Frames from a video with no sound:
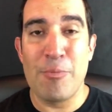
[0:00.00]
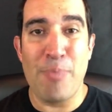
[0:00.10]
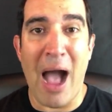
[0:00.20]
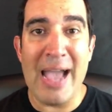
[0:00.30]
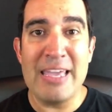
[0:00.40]
And
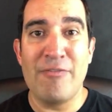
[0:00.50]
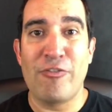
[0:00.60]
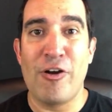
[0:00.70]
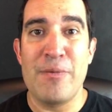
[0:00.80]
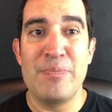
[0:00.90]
we're
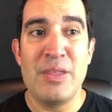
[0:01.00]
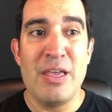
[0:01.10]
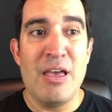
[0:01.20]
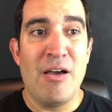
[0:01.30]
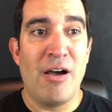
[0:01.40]
buying
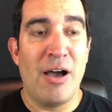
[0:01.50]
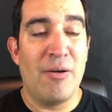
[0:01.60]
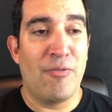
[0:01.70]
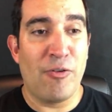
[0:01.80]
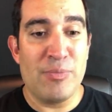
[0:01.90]
from
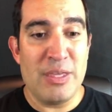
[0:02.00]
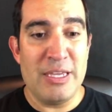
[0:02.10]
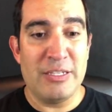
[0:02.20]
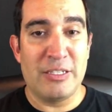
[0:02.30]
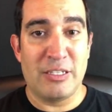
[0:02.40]

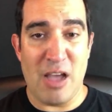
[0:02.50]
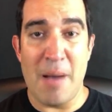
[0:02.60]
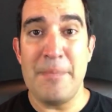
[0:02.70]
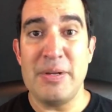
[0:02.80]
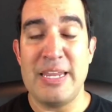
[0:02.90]
these
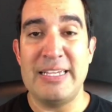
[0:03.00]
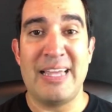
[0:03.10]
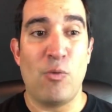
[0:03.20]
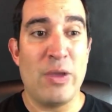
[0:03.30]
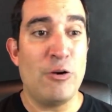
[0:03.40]
companies
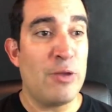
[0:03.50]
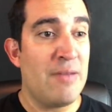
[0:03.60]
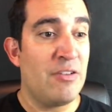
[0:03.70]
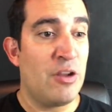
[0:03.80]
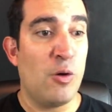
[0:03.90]
that we don't
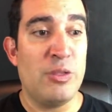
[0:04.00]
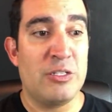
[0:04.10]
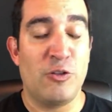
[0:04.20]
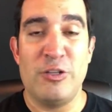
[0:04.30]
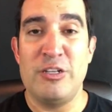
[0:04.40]
even know
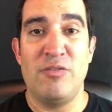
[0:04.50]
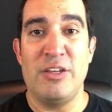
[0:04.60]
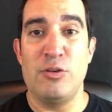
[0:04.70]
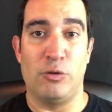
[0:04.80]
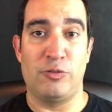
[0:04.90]
these other
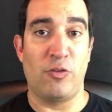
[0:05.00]
individuals.